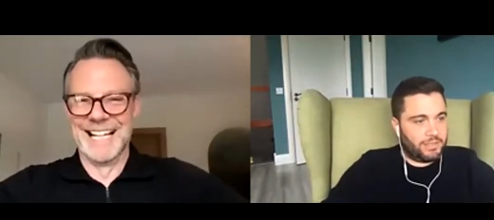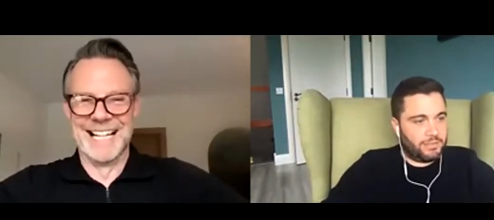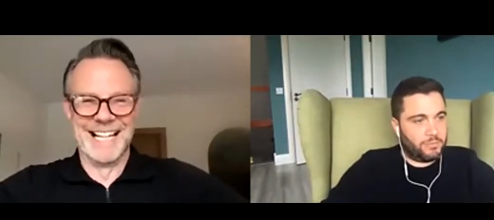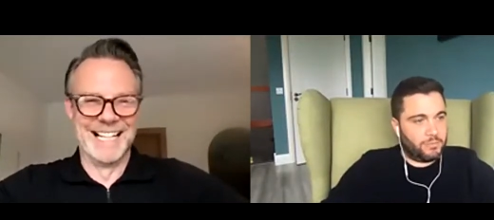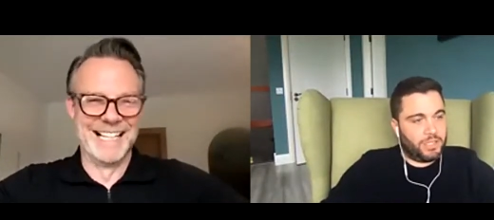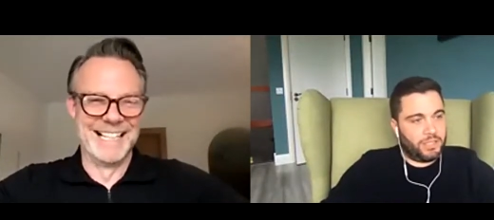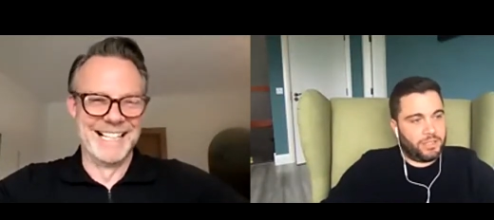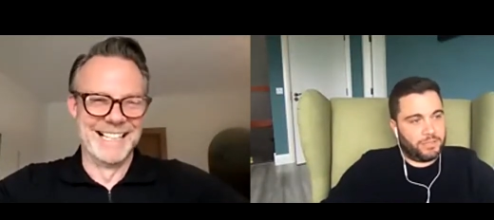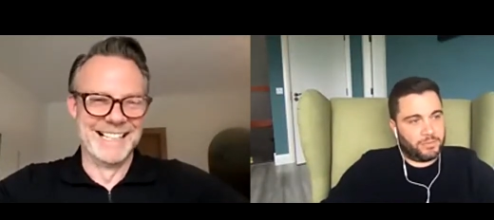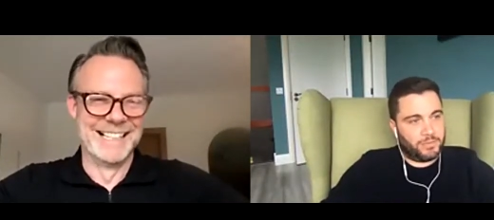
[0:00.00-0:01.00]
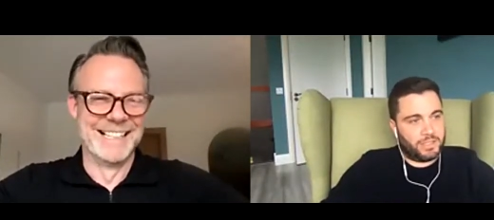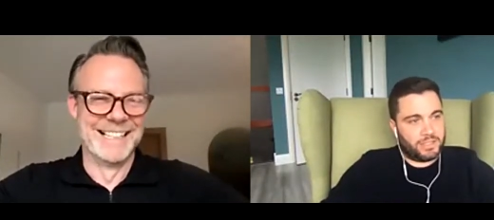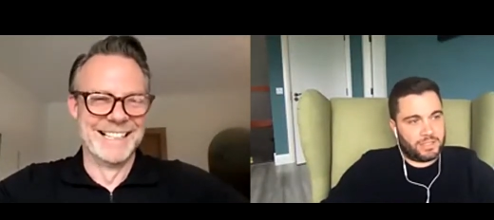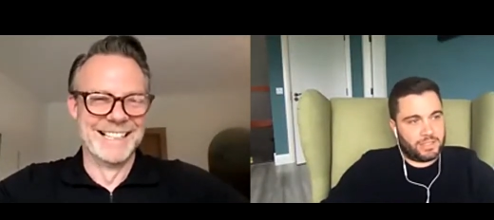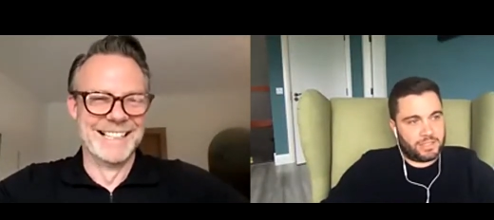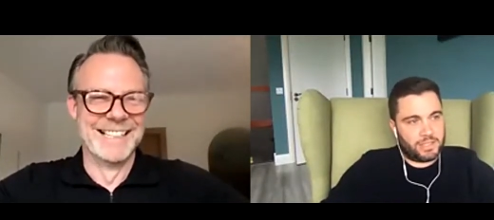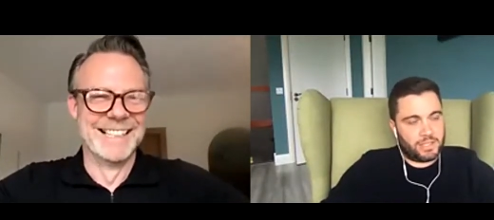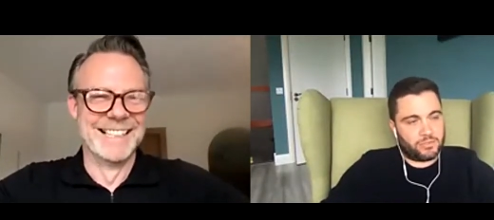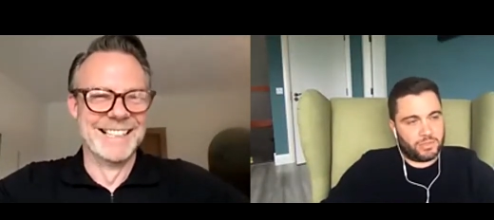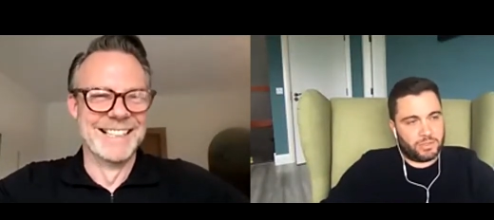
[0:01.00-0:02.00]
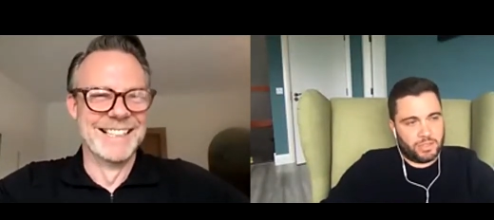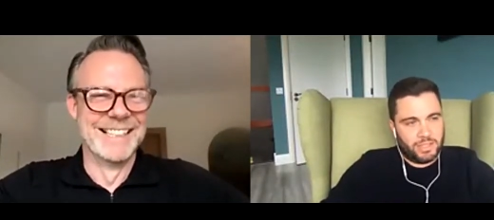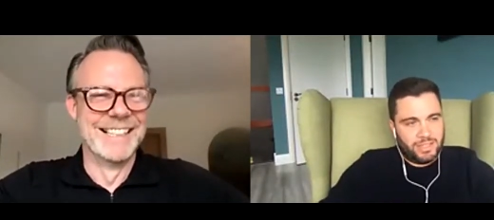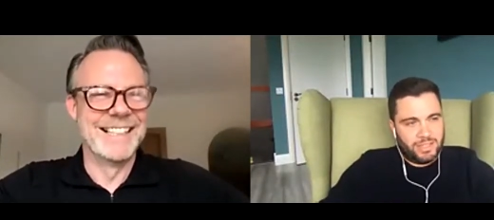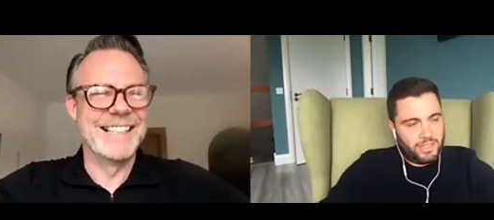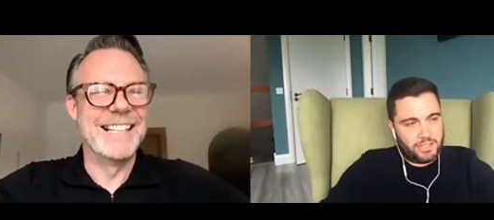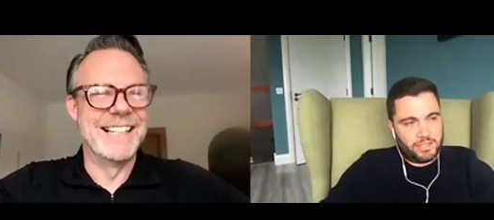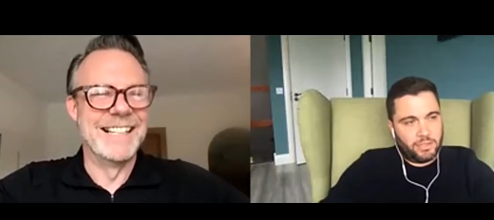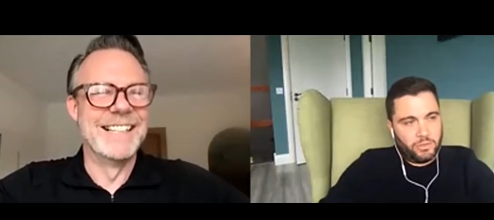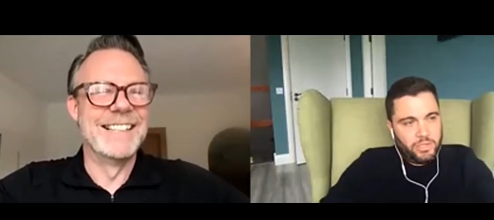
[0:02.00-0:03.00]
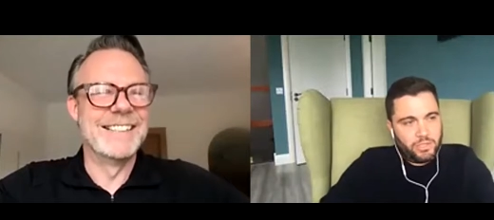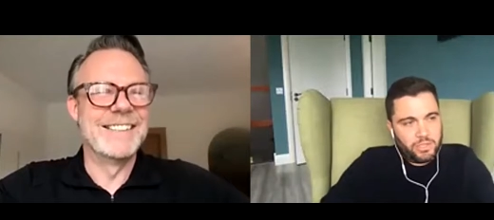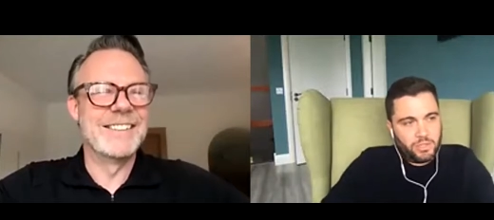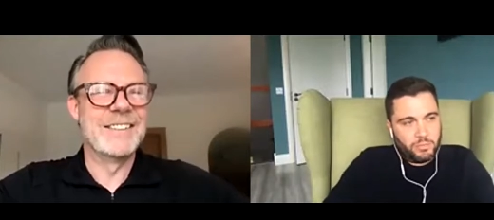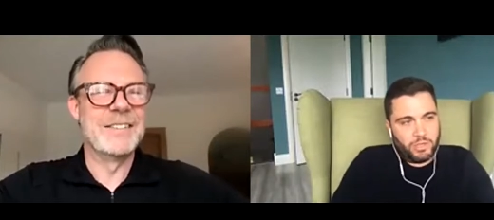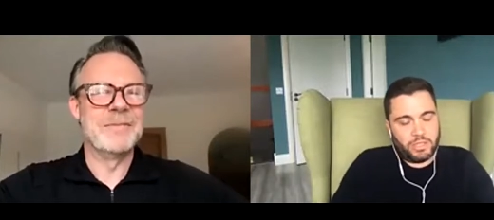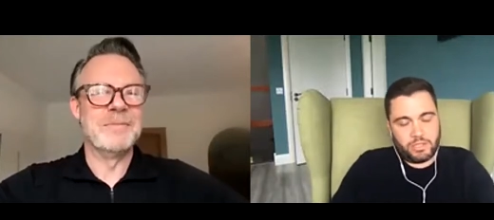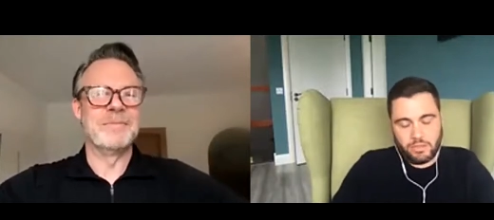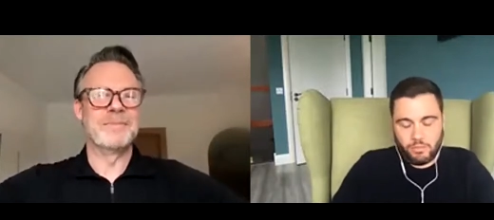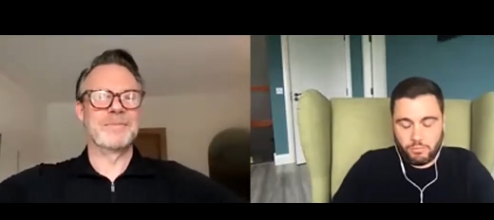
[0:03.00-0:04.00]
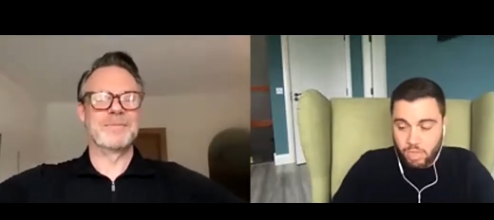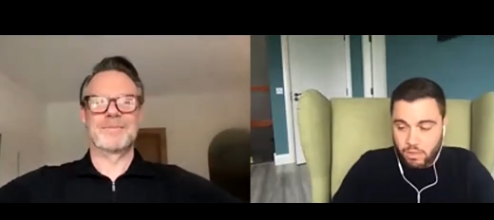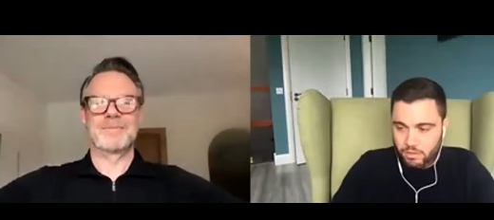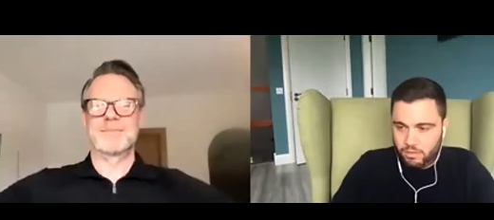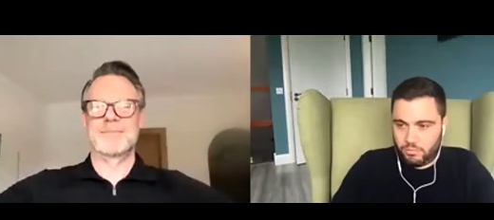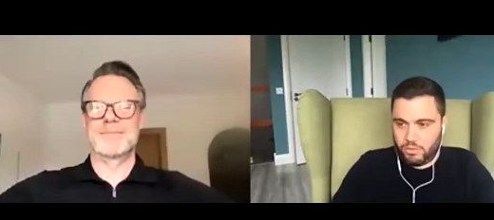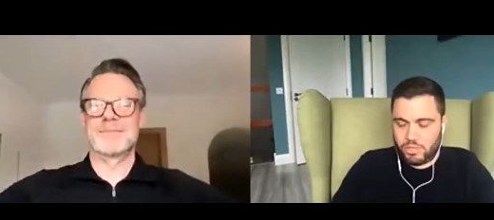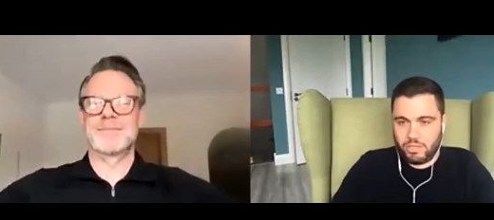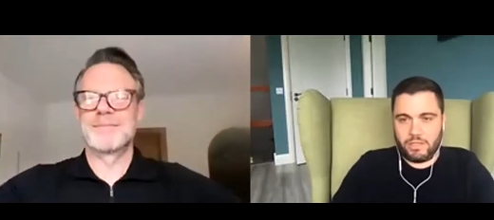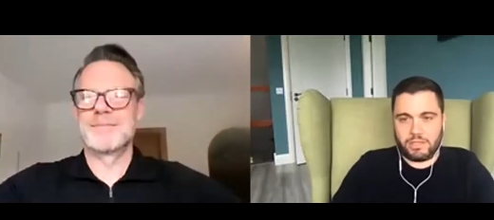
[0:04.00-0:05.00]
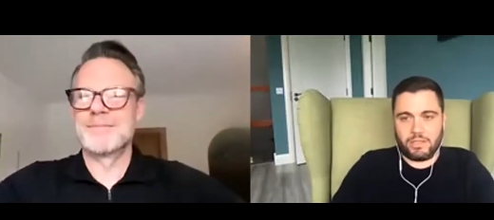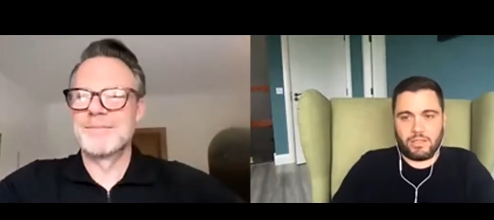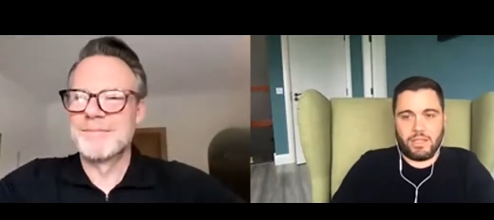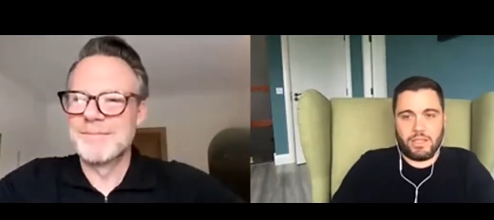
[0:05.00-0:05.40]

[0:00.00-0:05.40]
Speaker 1: for me for me it's it's natural, and it's not only just operation operationalizing.